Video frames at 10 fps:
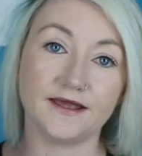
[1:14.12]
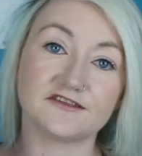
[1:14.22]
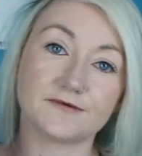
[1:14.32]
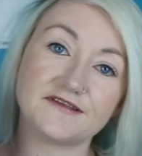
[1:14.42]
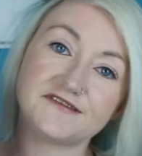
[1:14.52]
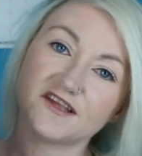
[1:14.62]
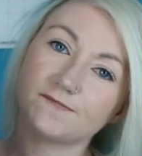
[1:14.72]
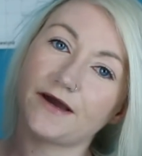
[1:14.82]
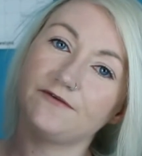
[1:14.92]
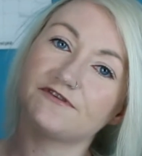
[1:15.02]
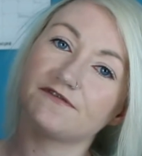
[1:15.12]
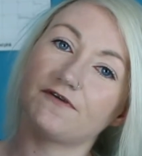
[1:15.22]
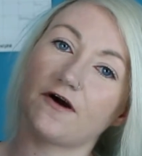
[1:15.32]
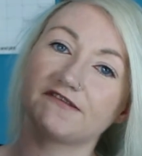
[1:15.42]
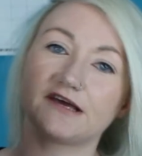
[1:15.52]
It's around £6
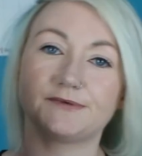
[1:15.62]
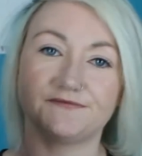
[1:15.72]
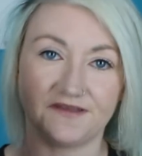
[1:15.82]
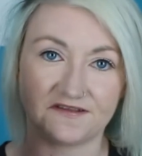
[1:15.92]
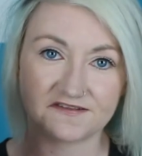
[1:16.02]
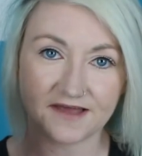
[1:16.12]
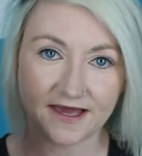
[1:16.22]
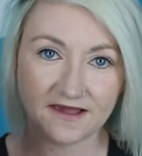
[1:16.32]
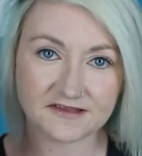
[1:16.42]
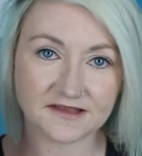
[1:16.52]
for a tub of this size.